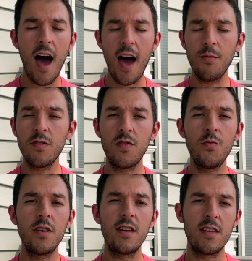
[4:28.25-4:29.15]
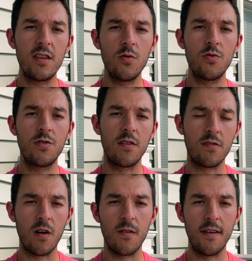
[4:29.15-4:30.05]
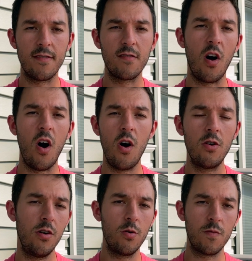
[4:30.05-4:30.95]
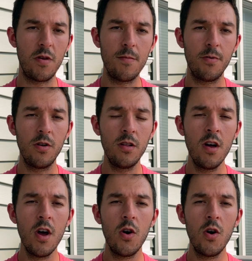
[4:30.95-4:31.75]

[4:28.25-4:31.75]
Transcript: I was doing a huge disservice to all those people